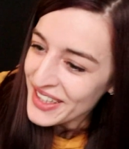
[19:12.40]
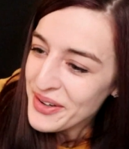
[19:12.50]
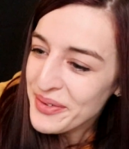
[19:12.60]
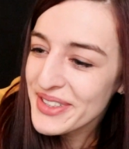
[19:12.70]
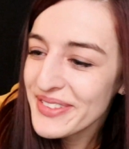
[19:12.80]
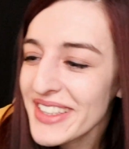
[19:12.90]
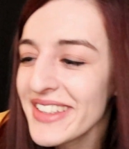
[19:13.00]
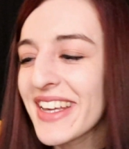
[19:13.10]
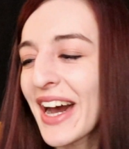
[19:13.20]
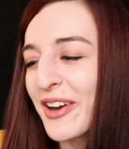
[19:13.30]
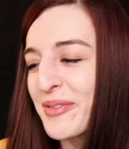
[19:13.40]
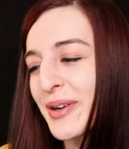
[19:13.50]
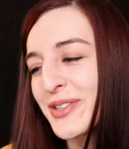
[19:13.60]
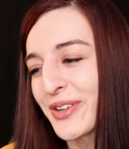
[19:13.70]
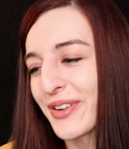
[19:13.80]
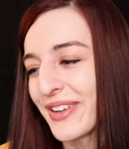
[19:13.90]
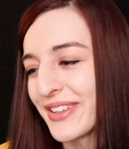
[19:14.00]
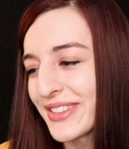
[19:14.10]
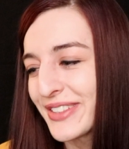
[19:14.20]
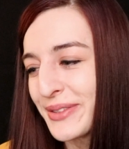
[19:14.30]
Which of these caramel
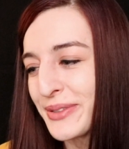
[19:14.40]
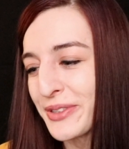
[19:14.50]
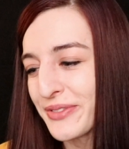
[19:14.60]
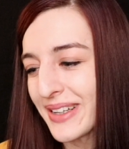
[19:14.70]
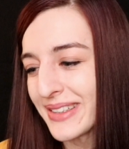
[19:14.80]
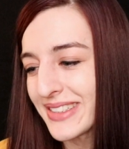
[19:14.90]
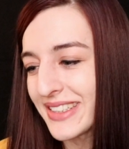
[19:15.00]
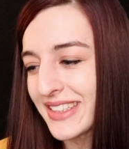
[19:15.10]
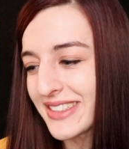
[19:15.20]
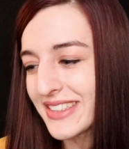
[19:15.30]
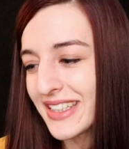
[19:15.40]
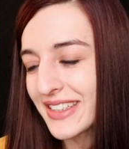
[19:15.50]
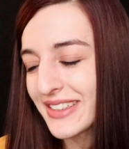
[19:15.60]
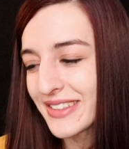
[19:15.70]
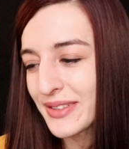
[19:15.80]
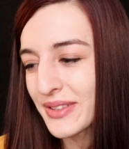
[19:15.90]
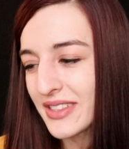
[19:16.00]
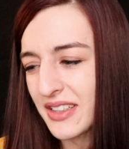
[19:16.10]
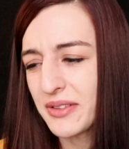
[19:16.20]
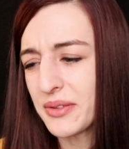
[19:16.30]
chocolates suits your fancy? Snickers or
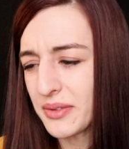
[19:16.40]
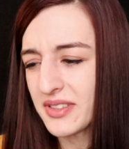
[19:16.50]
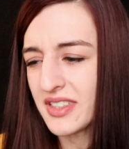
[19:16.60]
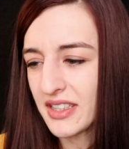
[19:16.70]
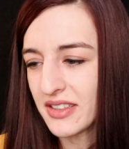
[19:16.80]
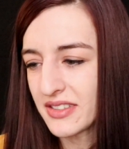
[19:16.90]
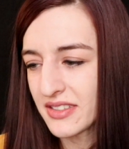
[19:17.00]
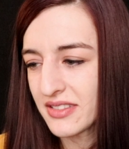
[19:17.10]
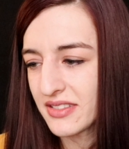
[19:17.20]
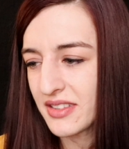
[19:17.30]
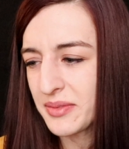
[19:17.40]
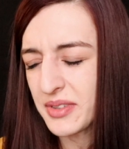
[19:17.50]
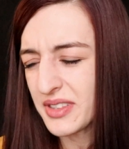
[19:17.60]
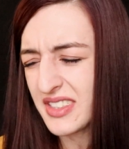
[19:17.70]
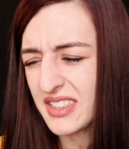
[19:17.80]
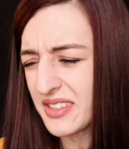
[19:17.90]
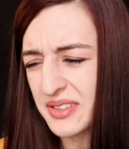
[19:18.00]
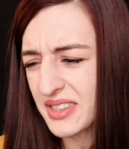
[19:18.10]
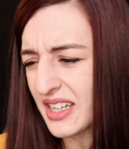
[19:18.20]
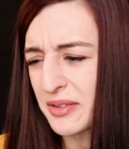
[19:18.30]
Snickers. I'm not a sea
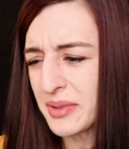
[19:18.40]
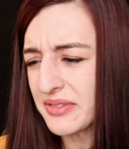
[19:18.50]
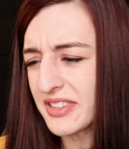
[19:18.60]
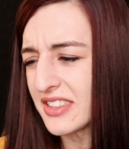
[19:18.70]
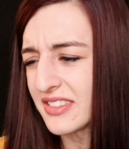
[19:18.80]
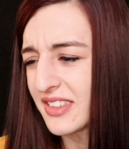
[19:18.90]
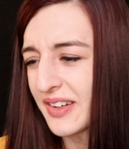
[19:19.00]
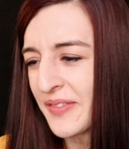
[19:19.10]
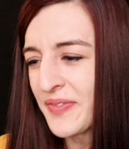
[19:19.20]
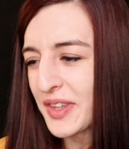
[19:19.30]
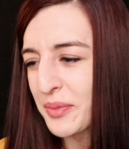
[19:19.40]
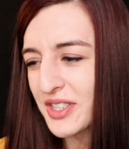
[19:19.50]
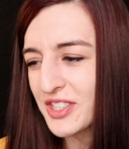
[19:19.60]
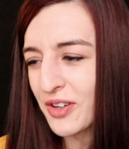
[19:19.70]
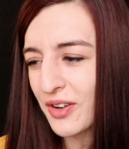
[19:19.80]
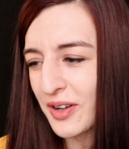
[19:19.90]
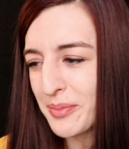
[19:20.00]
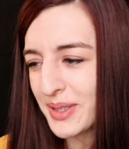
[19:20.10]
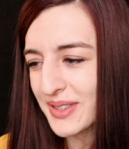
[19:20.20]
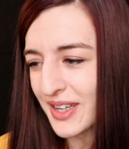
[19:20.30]
salt caramel fan. Which chocolate
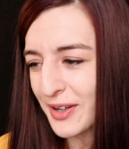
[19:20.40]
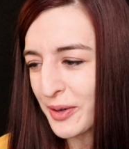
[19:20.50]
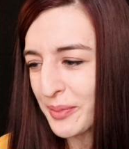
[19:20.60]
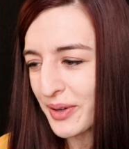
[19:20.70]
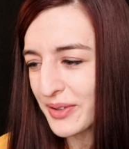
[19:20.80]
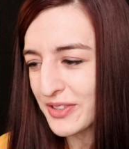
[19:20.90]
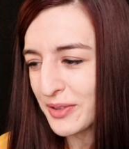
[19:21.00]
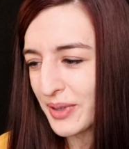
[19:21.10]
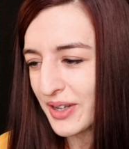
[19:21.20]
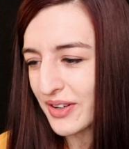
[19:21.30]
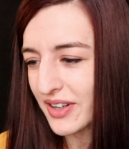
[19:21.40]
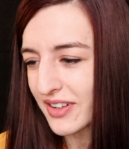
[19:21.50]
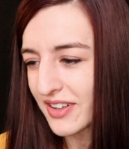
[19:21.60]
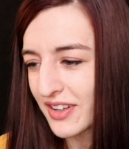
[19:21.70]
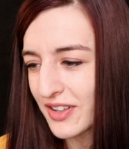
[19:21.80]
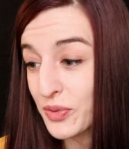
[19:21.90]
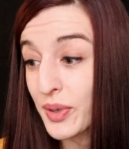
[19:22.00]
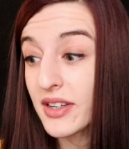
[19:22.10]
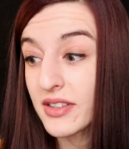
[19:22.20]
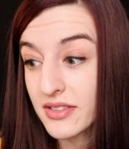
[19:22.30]
and biscuit combo is superior? A
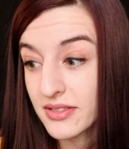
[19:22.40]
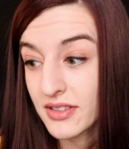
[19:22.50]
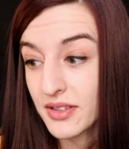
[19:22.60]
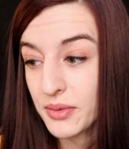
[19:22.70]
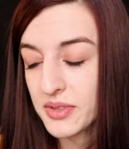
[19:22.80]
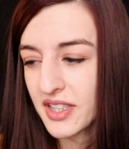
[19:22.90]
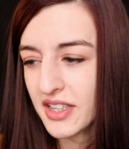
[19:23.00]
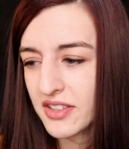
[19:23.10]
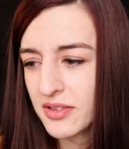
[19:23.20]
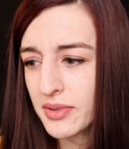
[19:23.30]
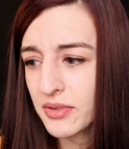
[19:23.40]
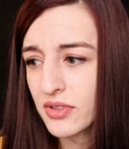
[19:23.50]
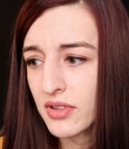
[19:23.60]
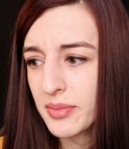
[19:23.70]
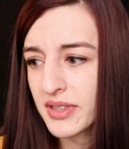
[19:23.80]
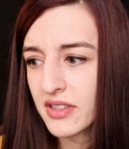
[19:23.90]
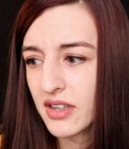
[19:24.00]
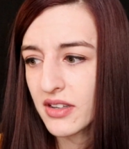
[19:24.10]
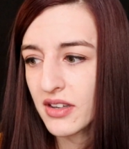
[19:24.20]
Twix or signature milk chocolate biscuit?